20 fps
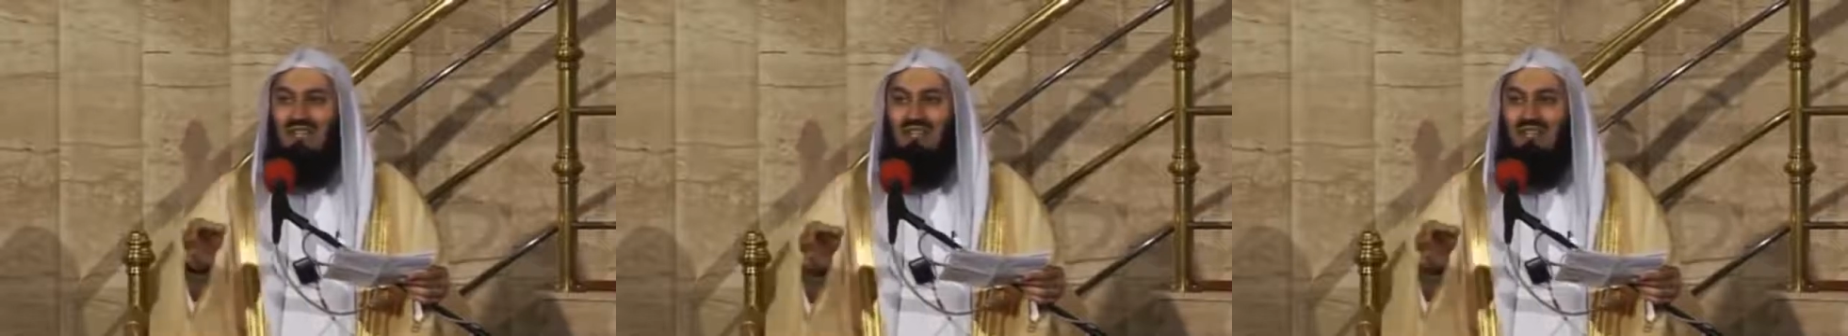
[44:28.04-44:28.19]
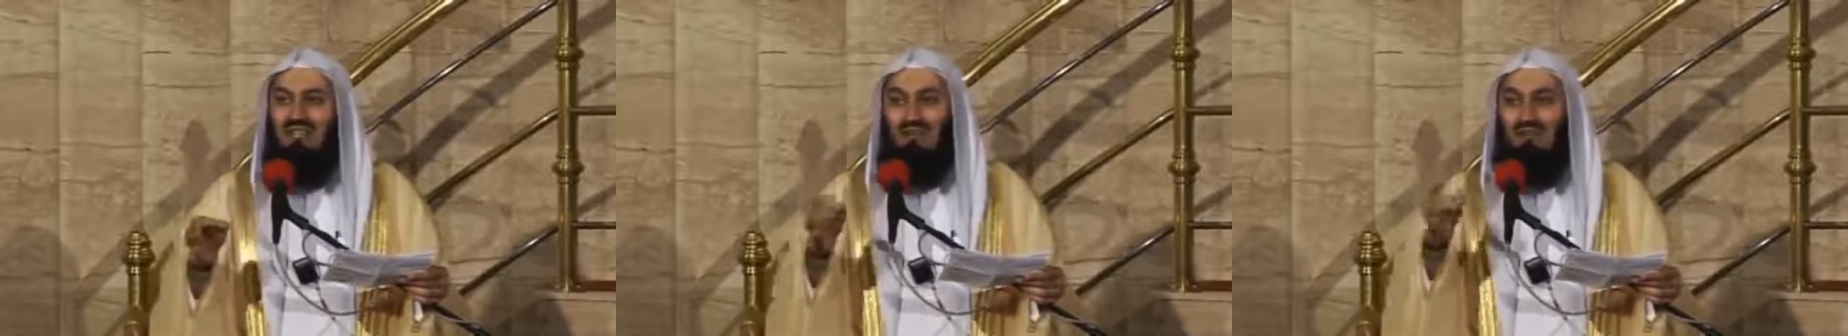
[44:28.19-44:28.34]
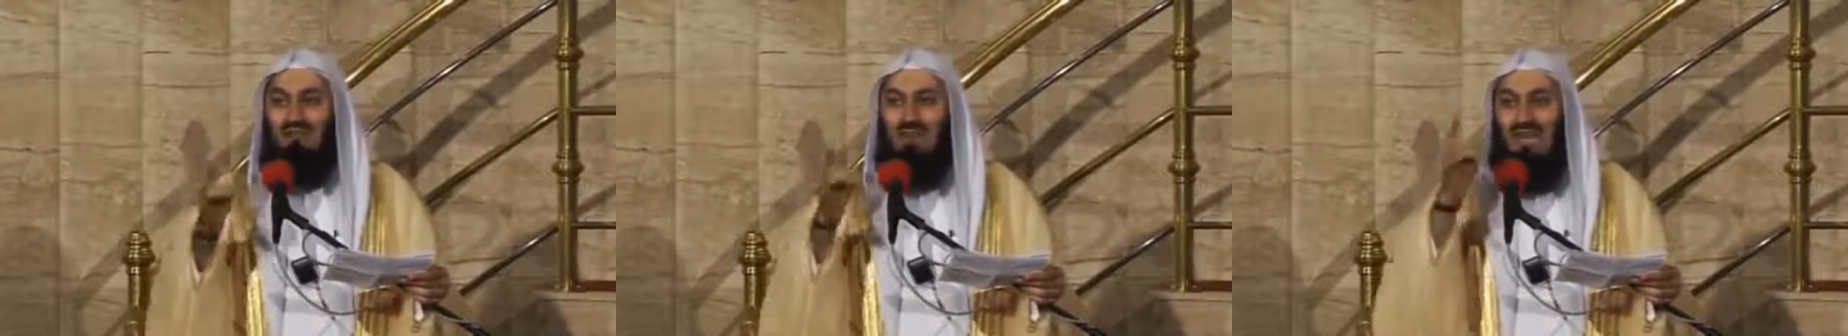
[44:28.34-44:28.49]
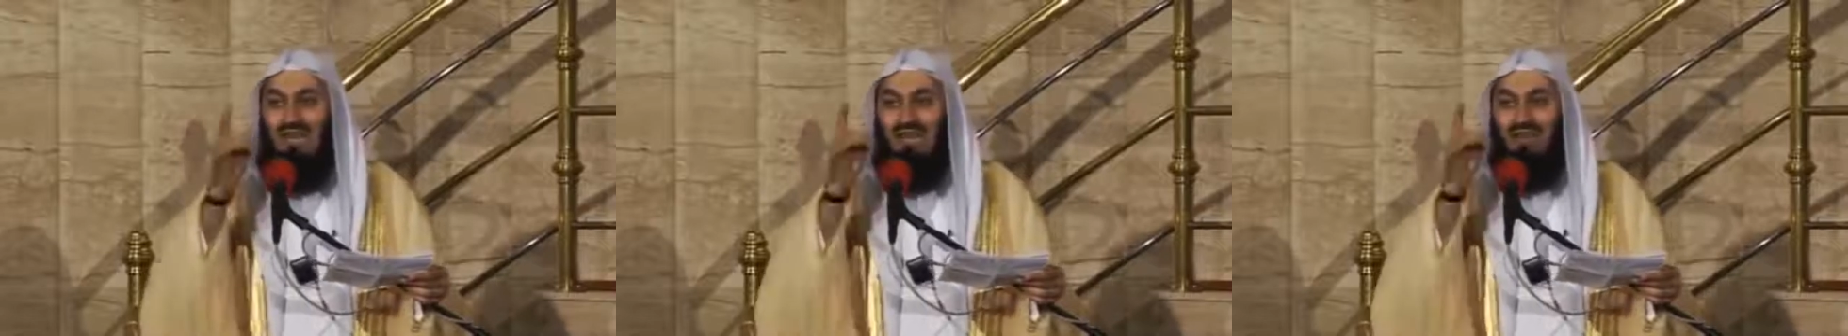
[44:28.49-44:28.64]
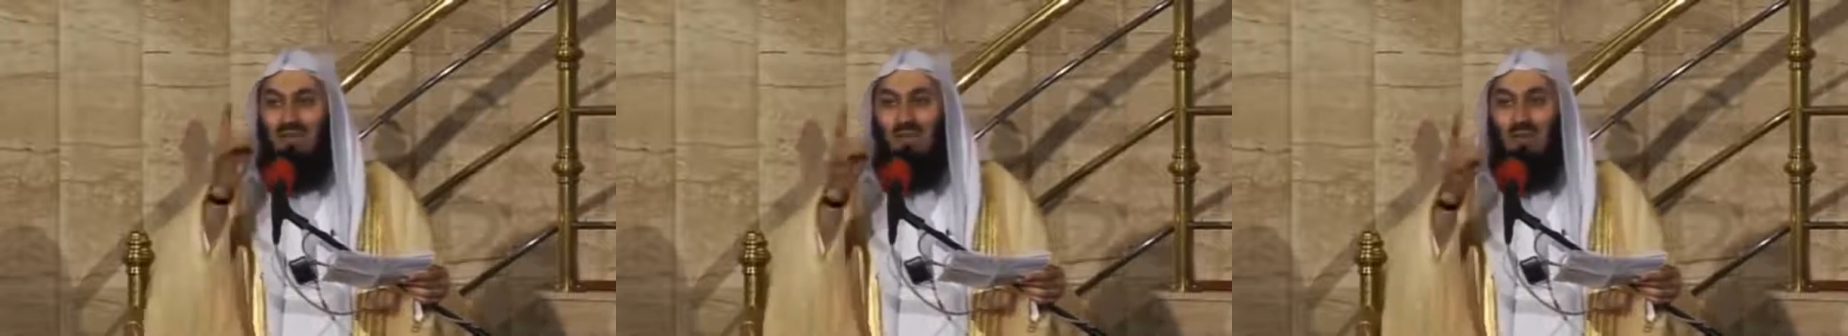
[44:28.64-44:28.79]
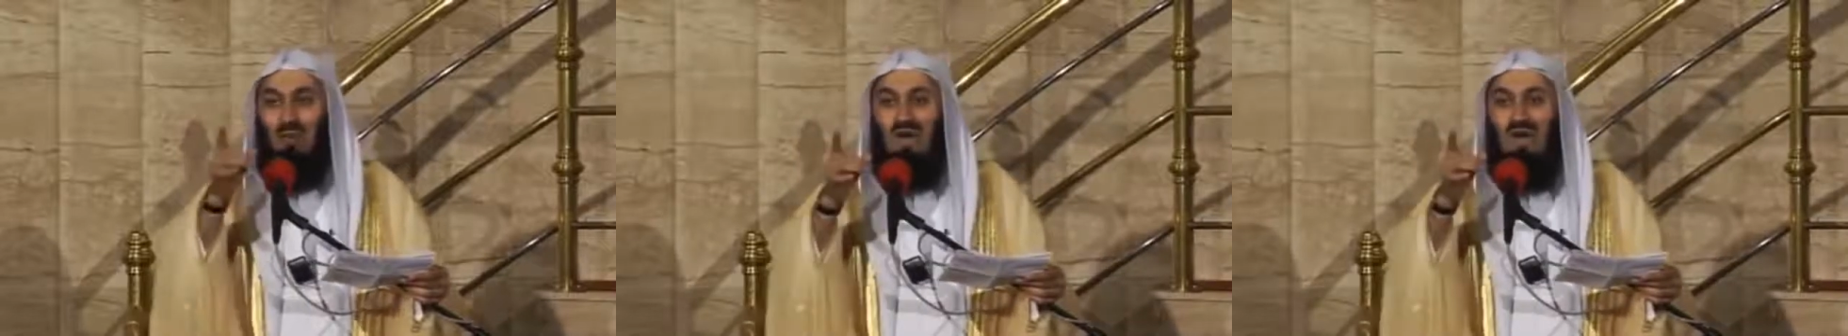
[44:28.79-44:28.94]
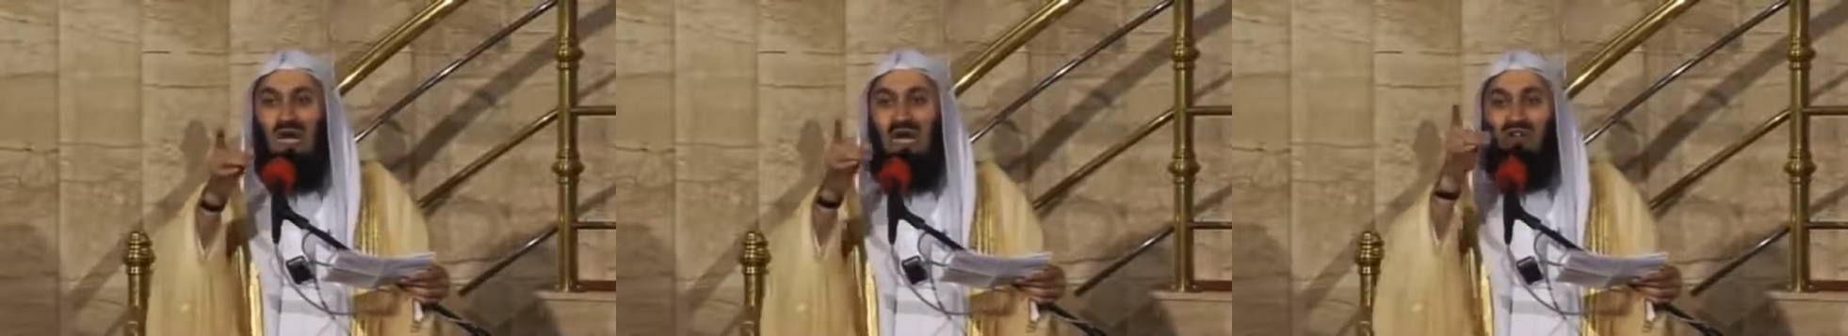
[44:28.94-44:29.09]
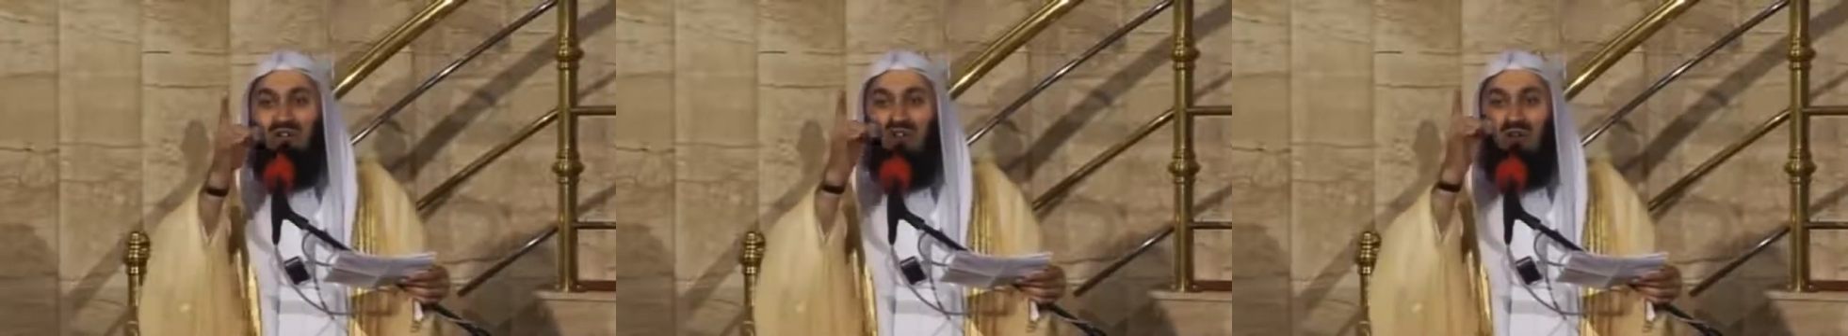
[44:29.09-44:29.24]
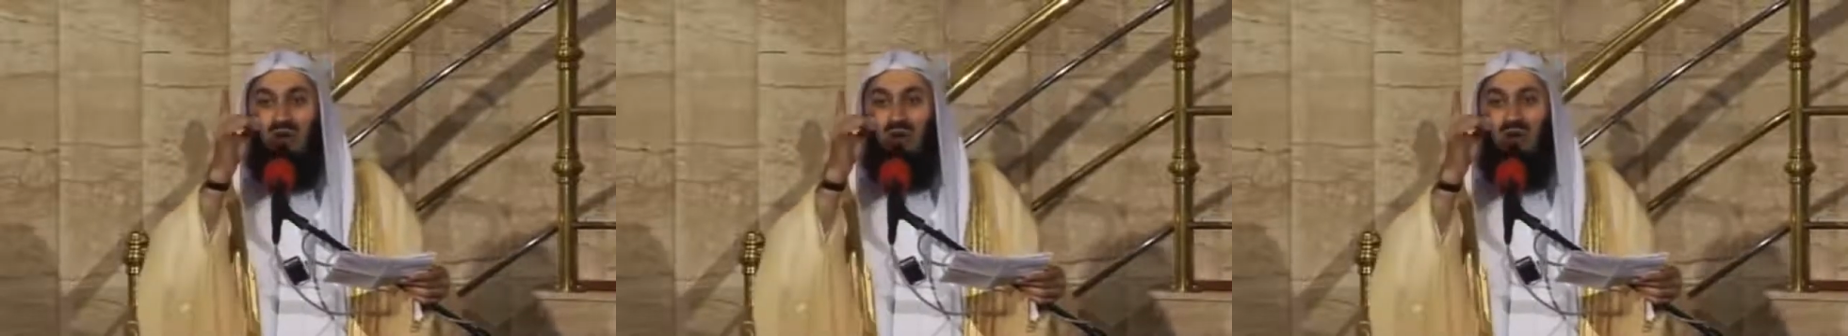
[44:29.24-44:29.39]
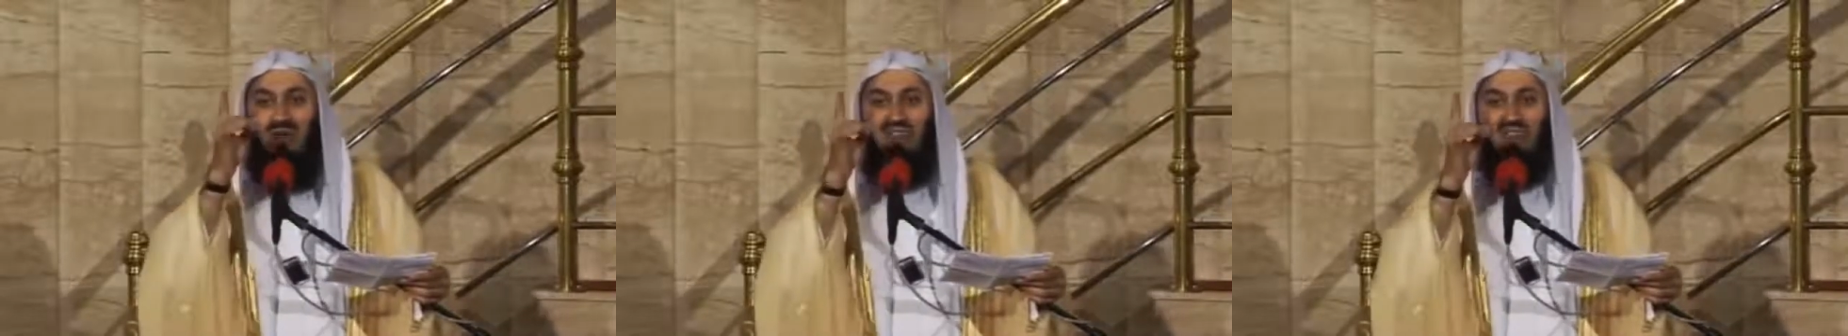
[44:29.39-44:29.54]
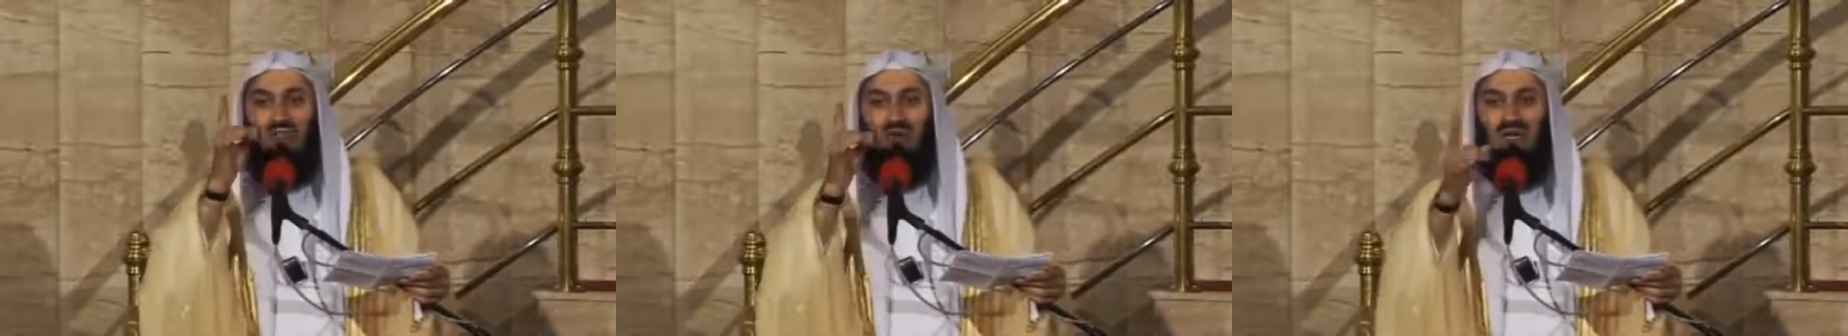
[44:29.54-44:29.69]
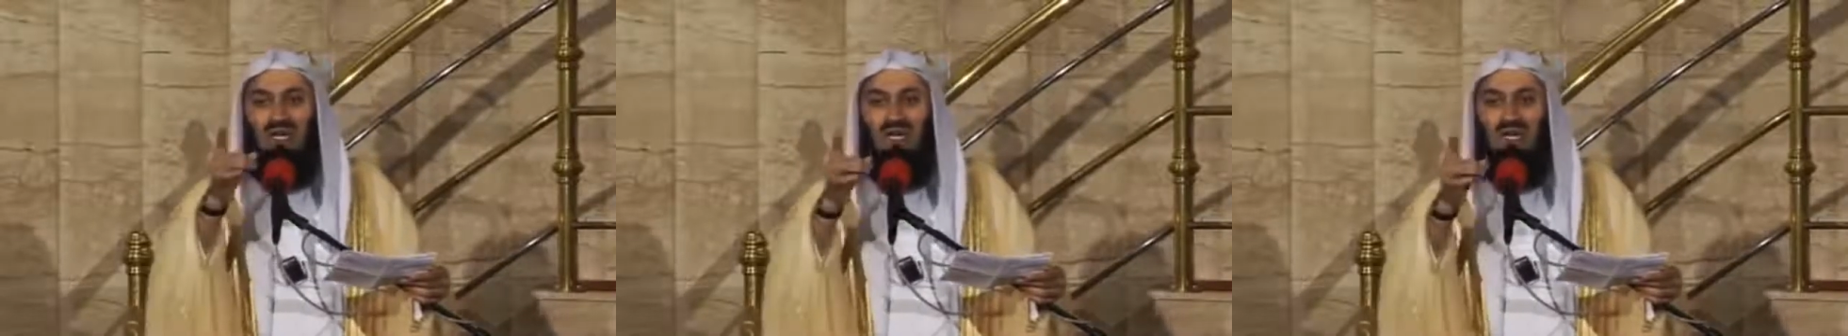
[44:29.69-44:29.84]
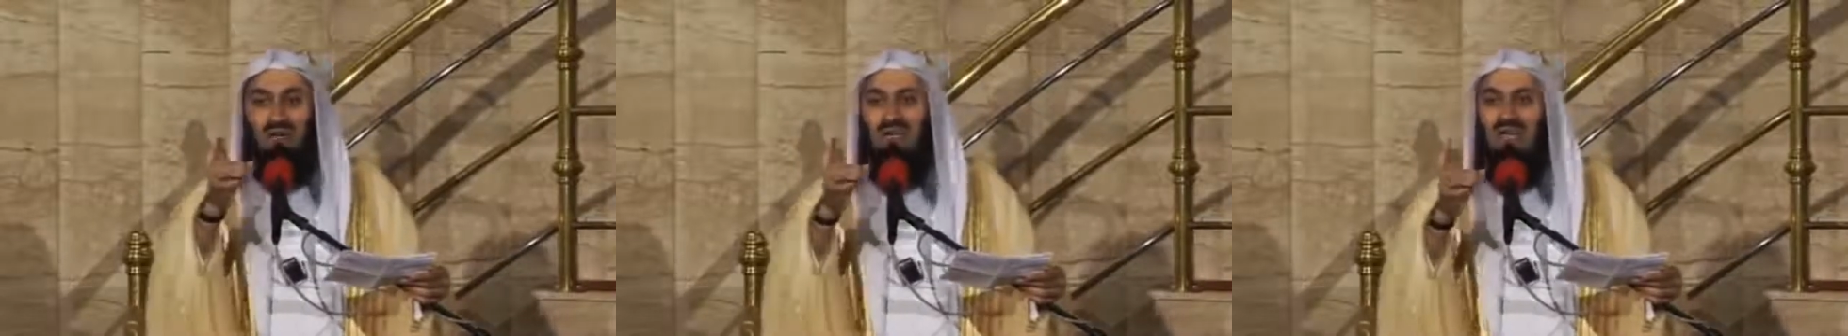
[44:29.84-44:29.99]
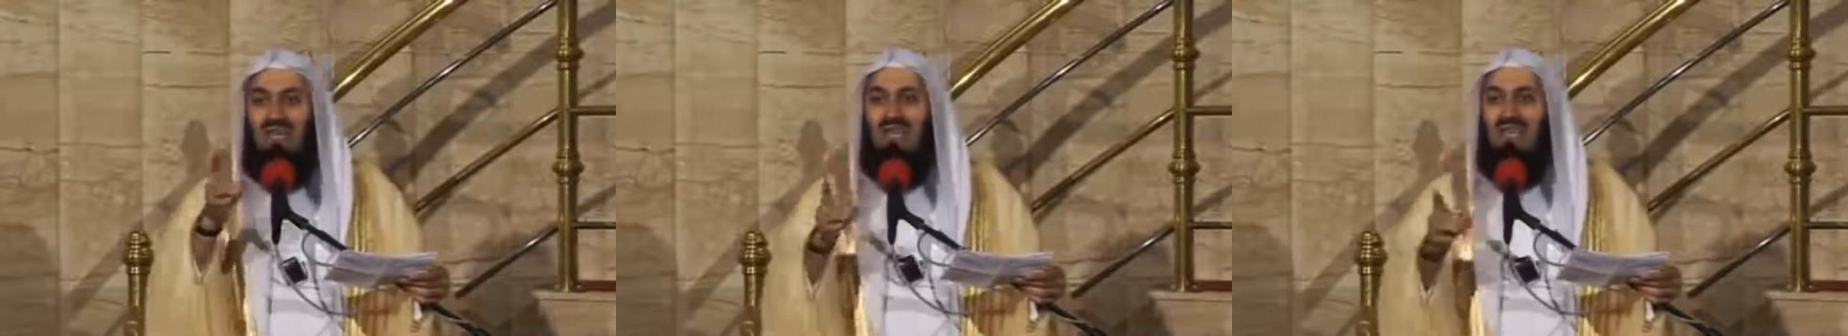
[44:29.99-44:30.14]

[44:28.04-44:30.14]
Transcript: that you made dua for offspring.